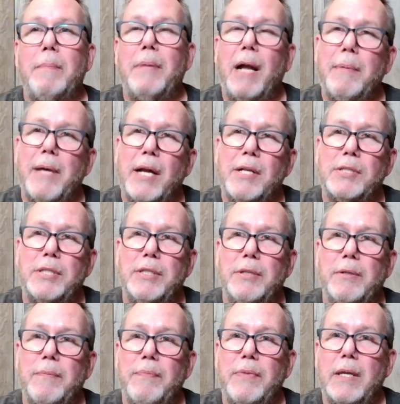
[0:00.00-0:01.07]
But I'll be honest with
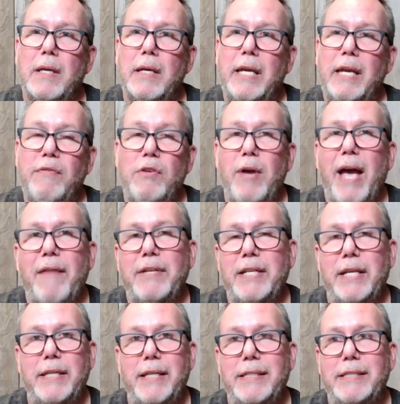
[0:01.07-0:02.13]
you, if you have
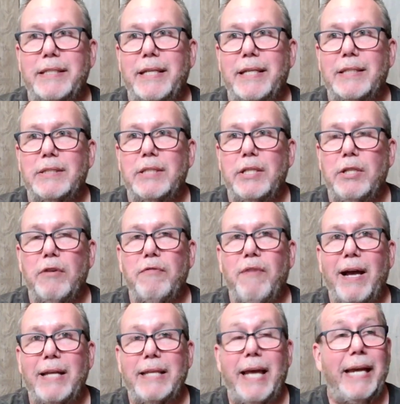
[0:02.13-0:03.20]
any of these things, you'll
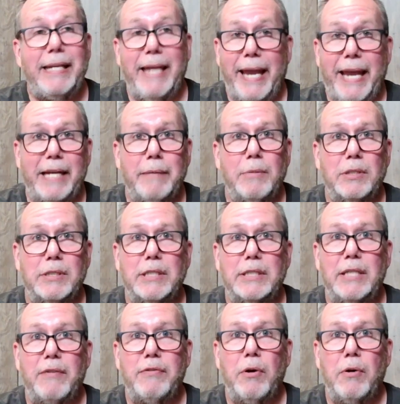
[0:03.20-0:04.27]
find that any animals and
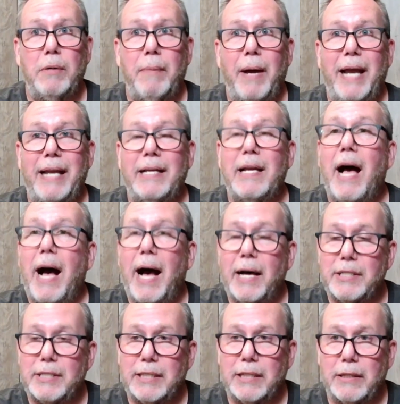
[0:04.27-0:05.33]
stuff going by
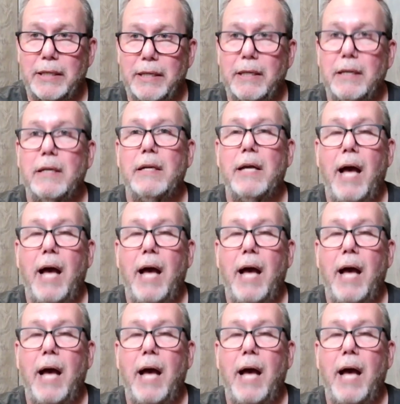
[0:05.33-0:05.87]
constantly,